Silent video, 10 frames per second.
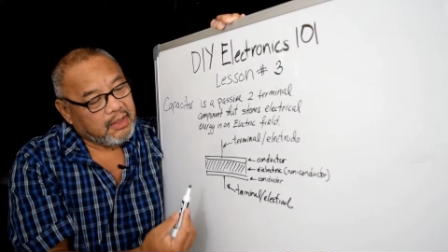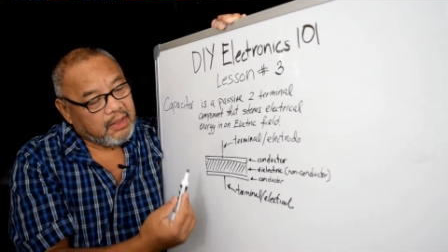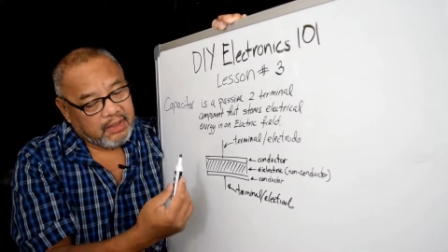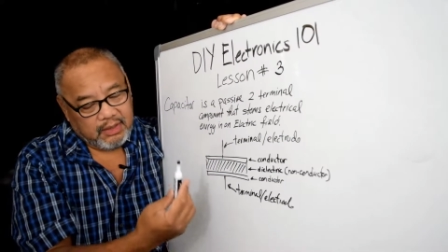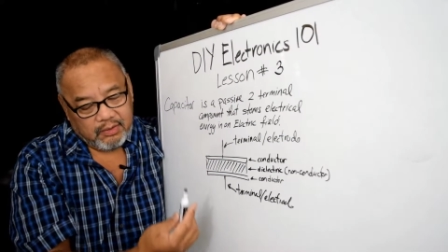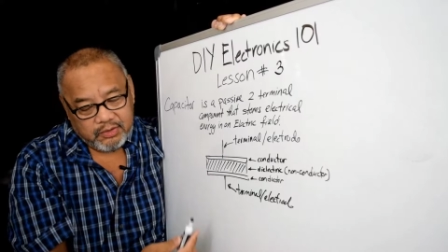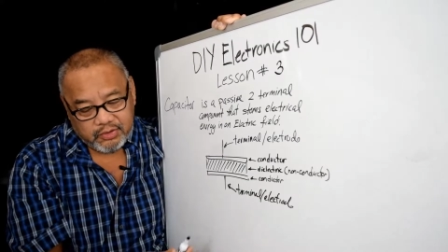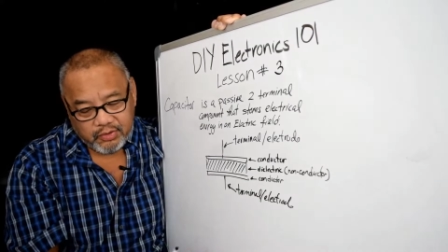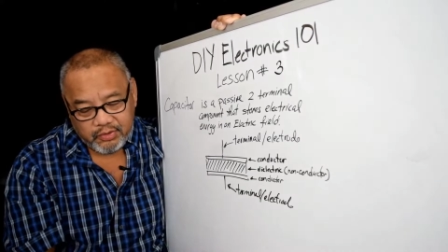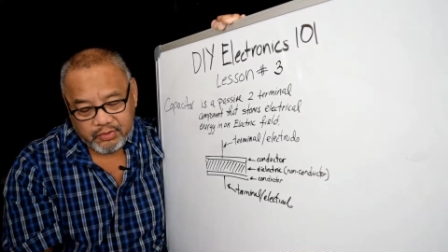and I'll
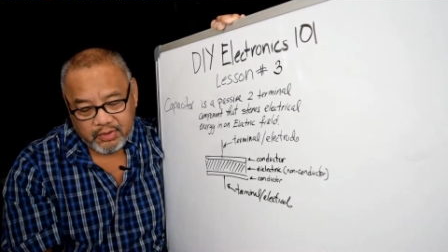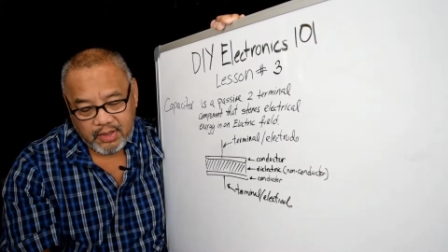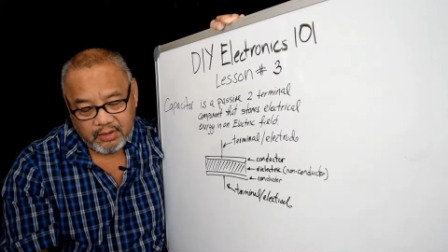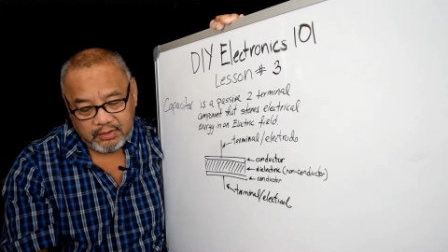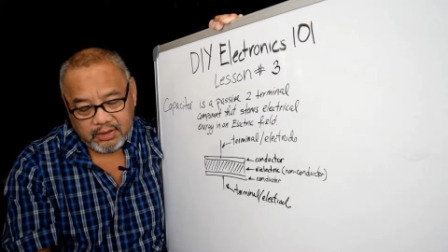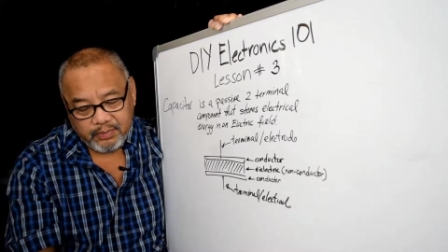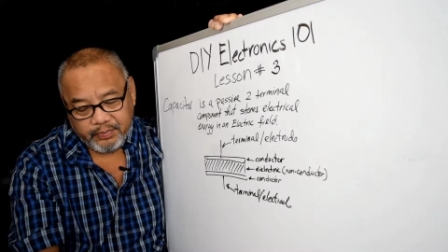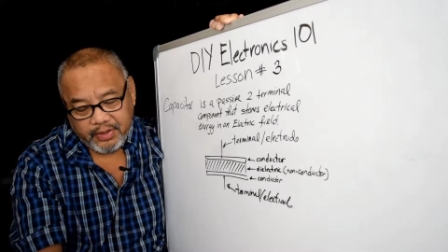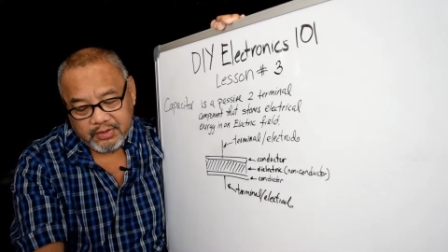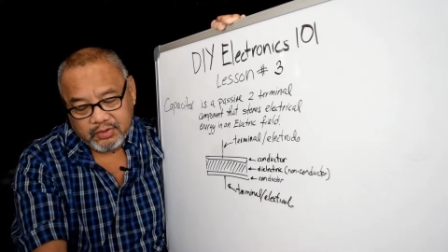show you how the
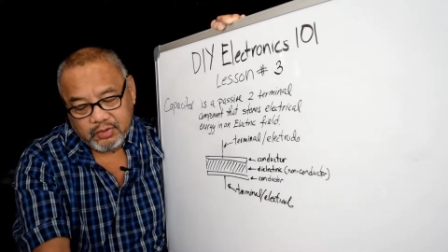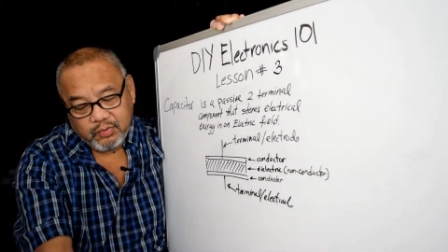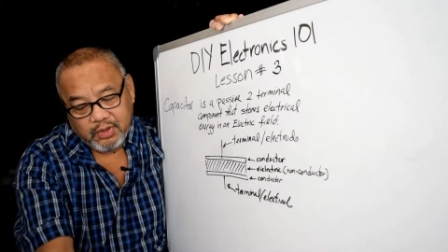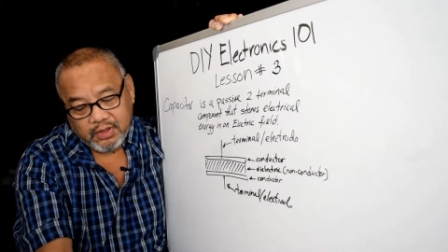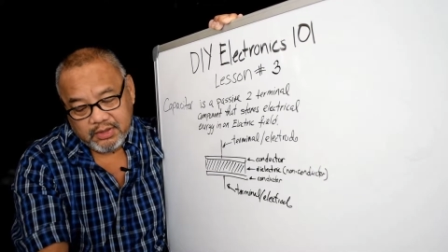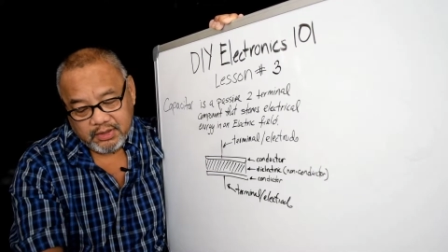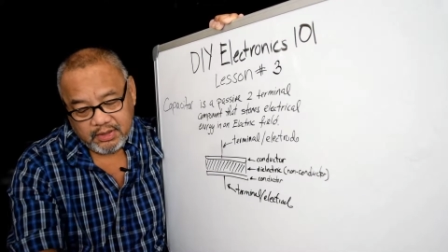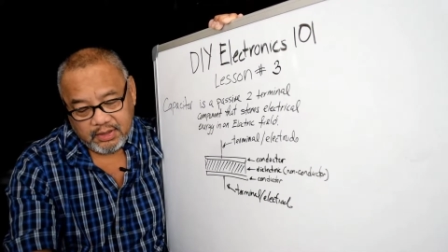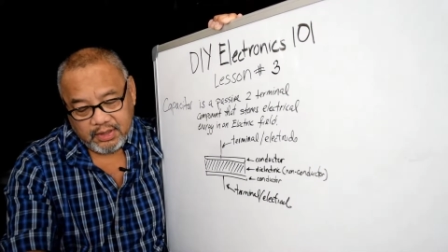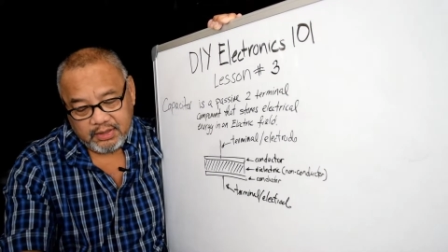capacitor works
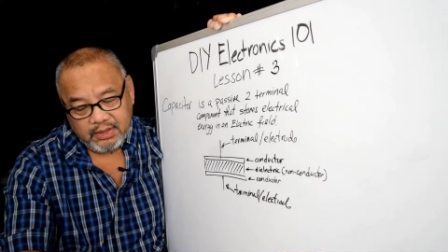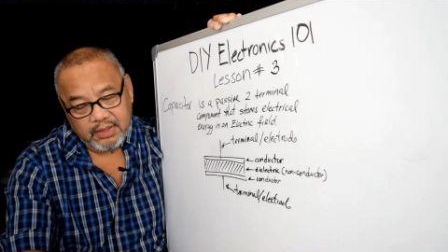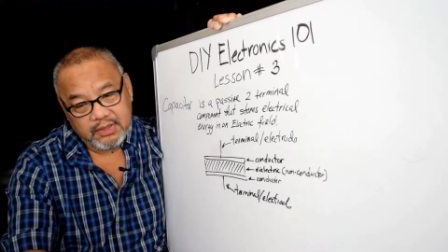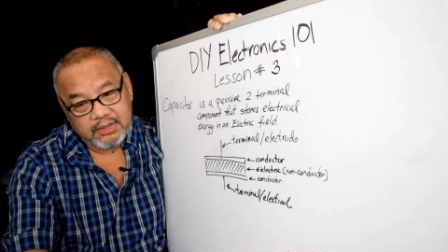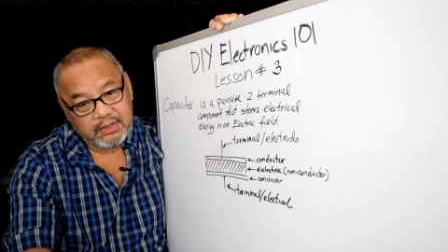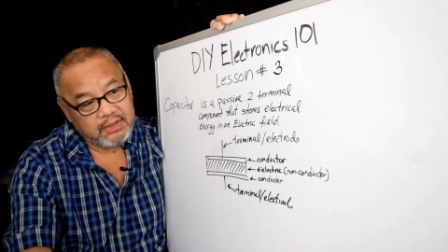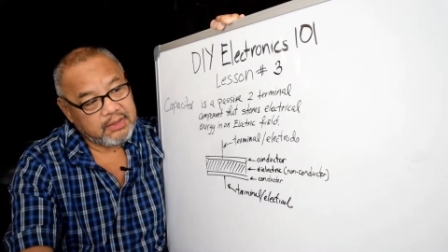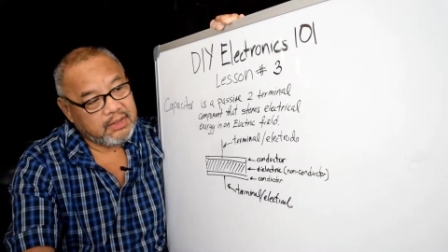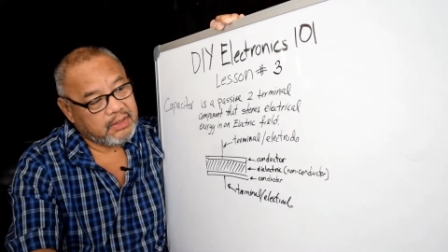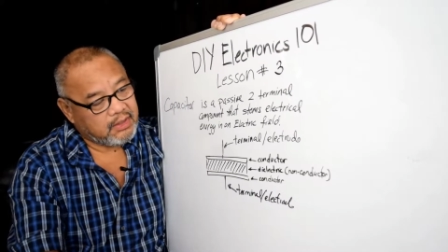in a DC
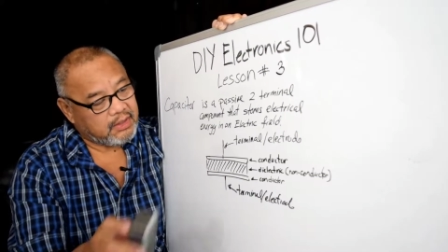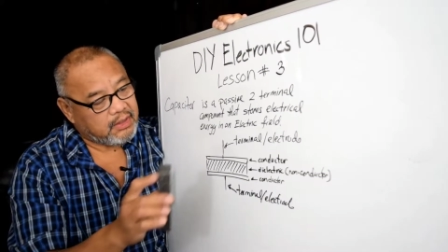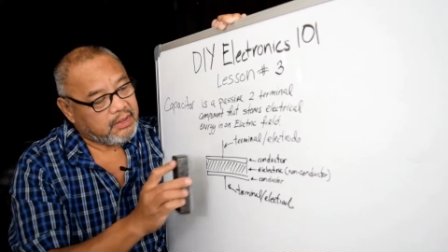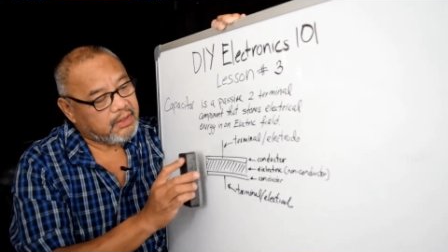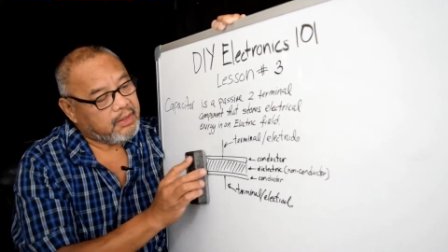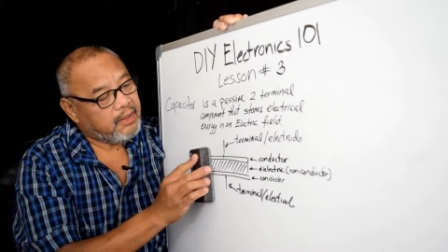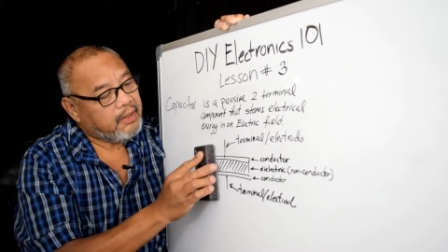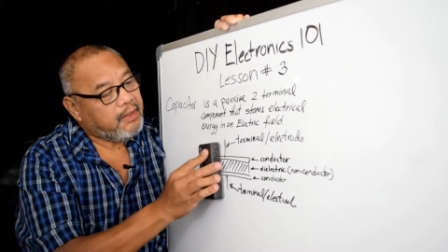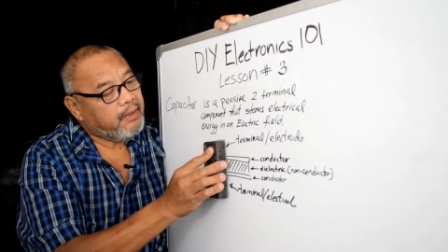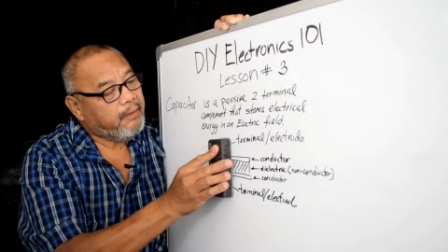circuit.
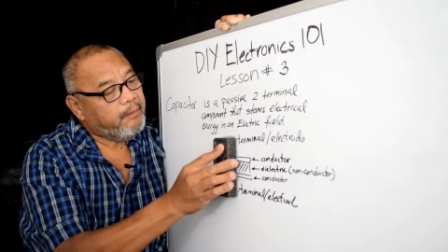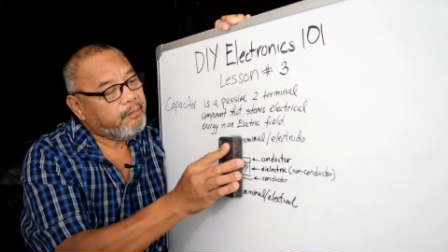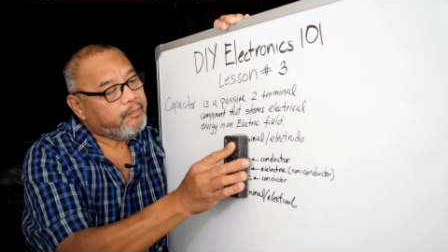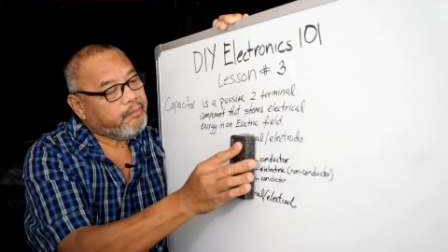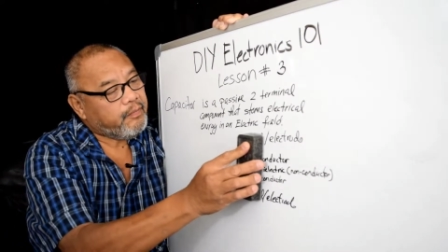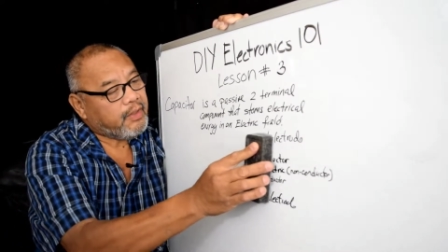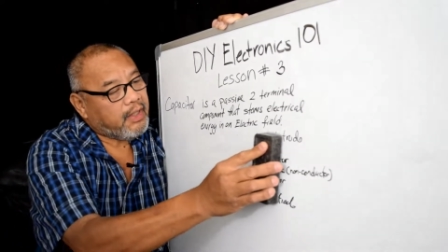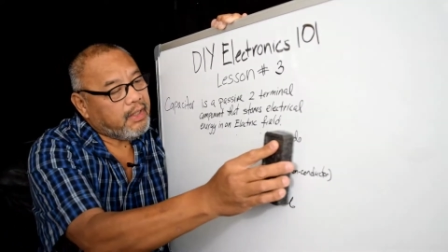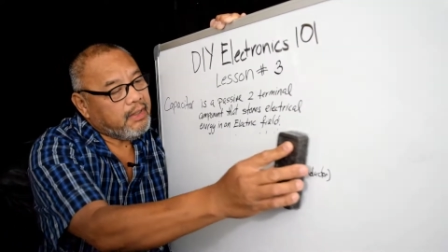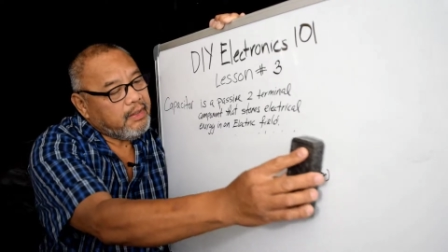
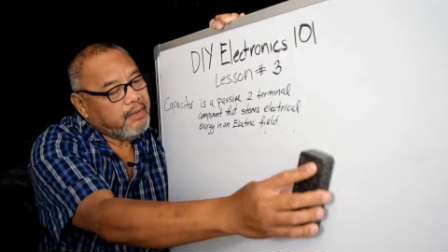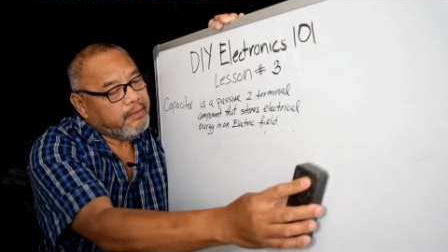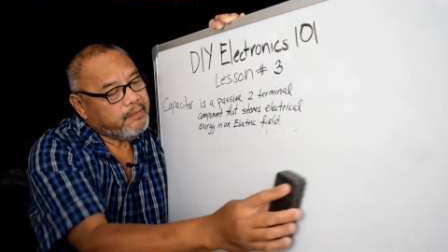Okay,